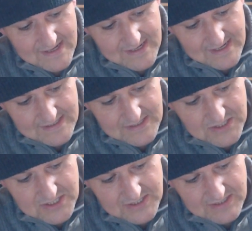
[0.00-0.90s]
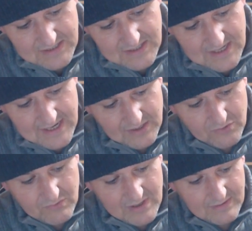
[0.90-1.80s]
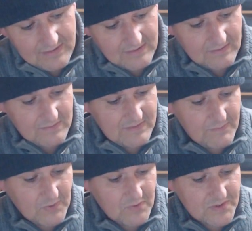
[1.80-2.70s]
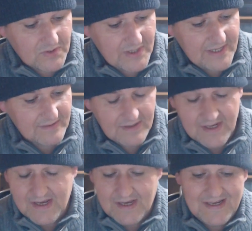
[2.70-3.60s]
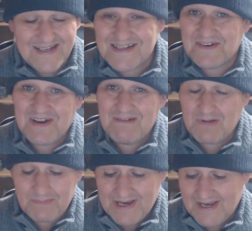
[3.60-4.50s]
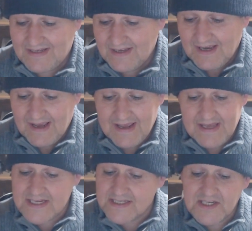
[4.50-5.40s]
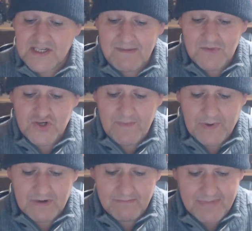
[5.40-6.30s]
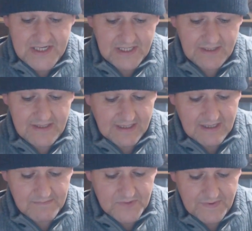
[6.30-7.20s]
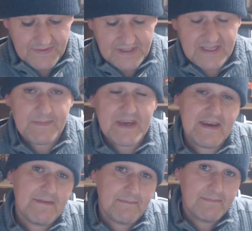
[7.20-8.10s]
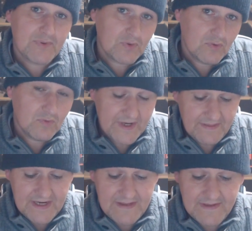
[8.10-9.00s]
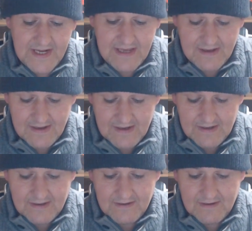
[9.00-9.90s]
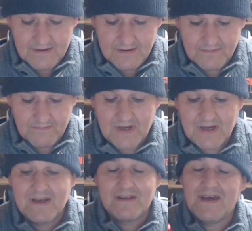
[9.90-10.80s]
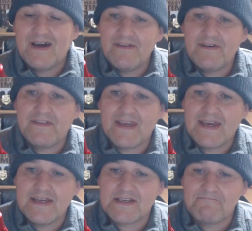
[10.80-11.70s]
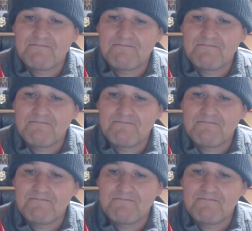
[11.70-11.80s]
It's just incredible. Oh, there we go, it's got it. It's incredibly bad. It's the same dripper basically that comes with the DP Pro 133. The other thing is